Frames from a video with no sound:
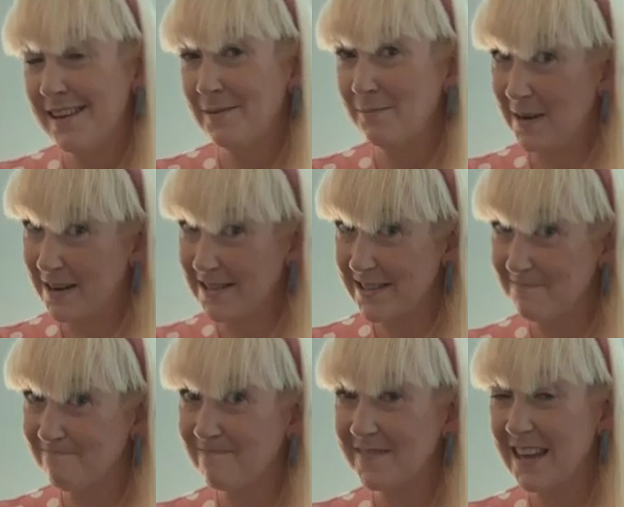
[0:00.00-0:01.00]
But
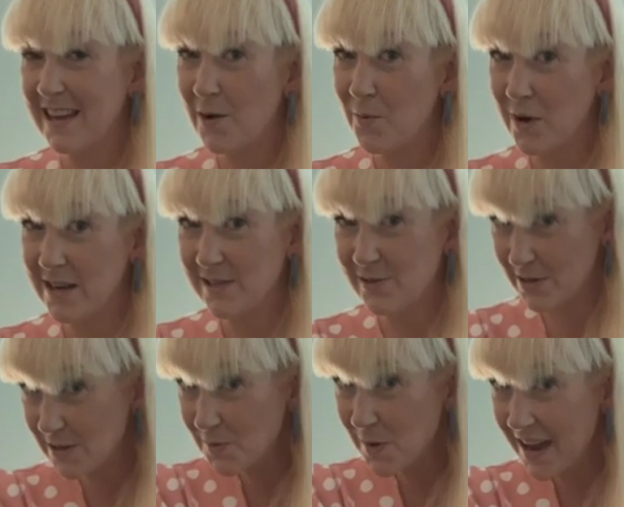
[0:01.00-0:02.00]
while it's on
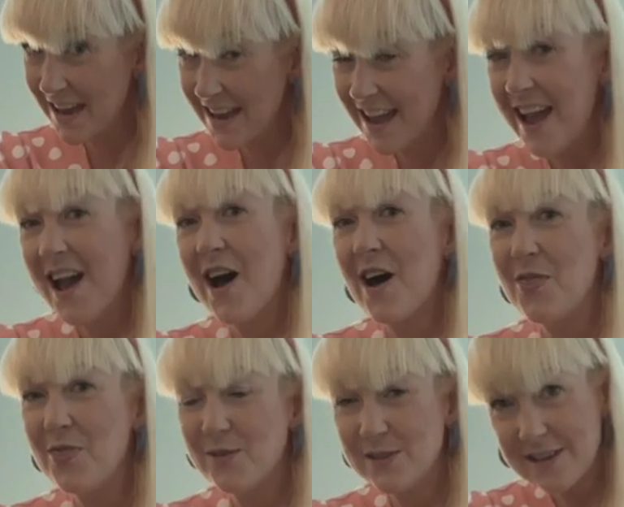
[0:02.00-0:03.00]
its way, I
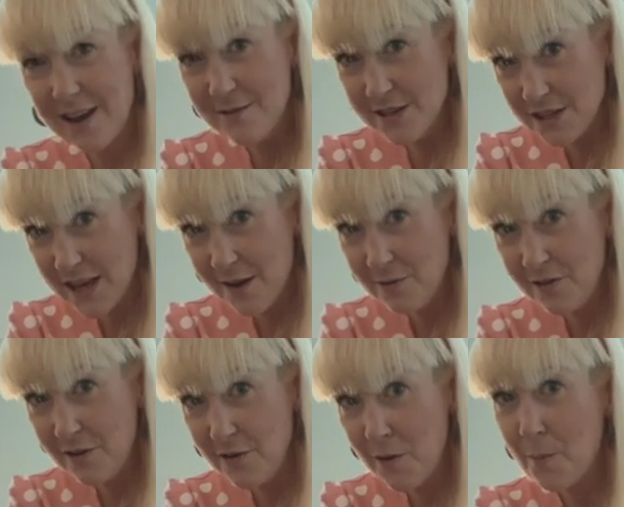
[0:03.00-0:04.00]
thought I would share with
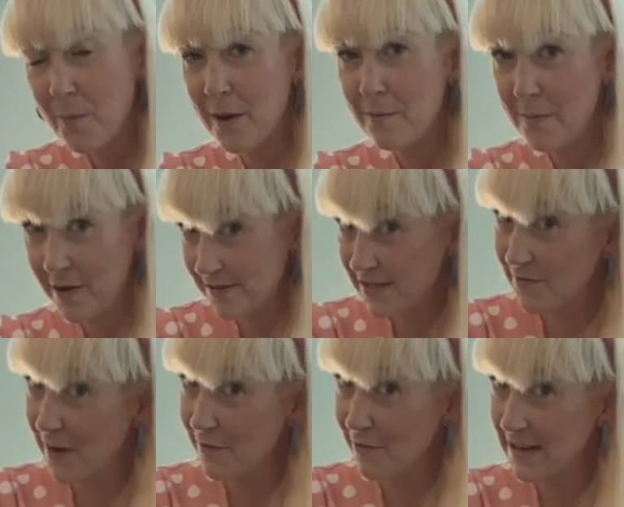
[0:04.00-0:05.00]
you my most
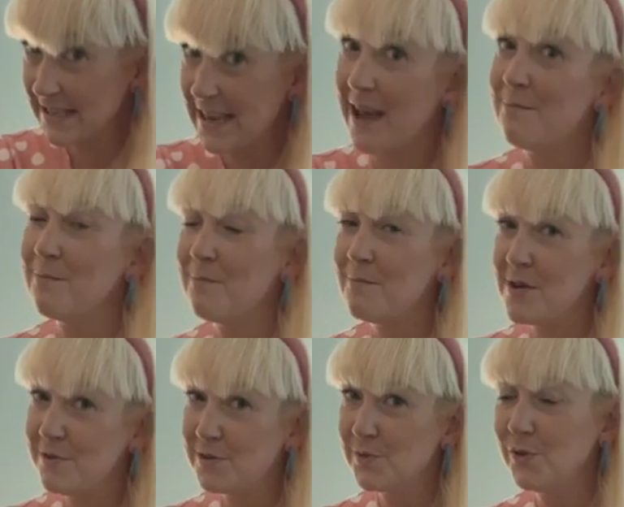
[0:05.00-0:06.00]
favourite and
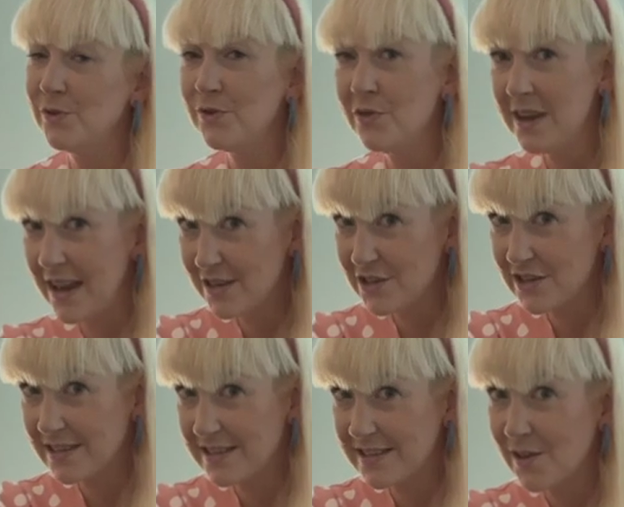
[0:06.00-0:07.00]
most worn
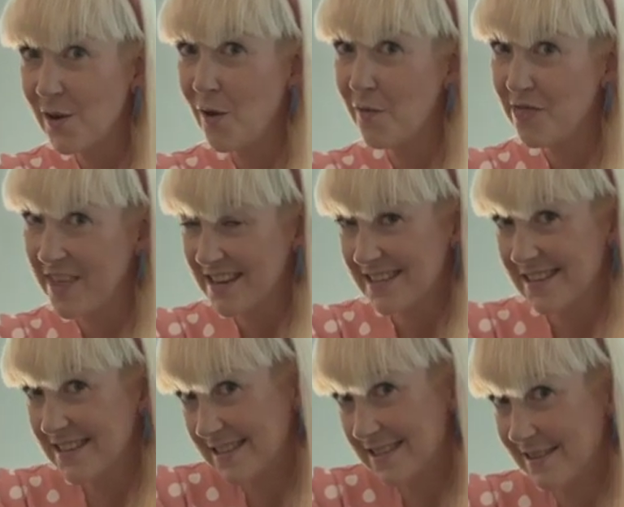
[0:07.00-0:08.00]
creations of this
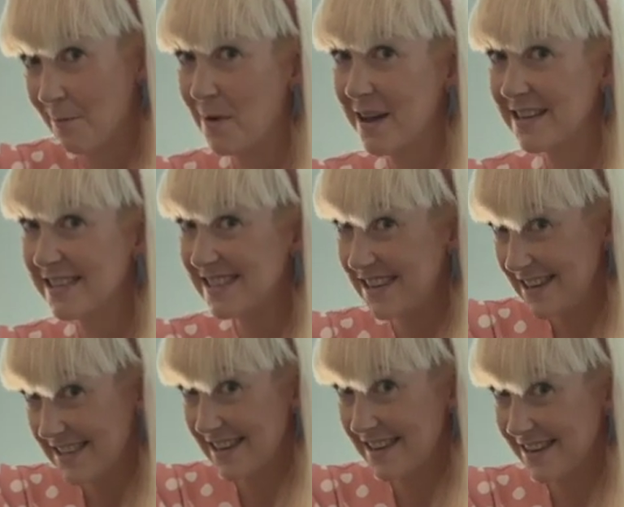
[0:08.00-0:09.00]
summer
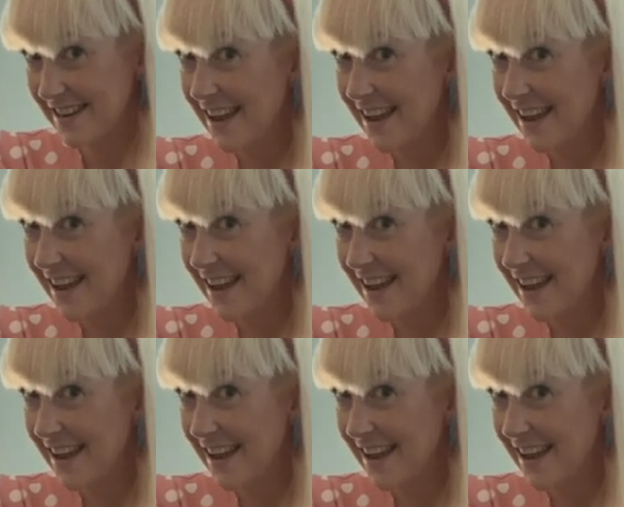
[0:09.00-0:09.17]
season.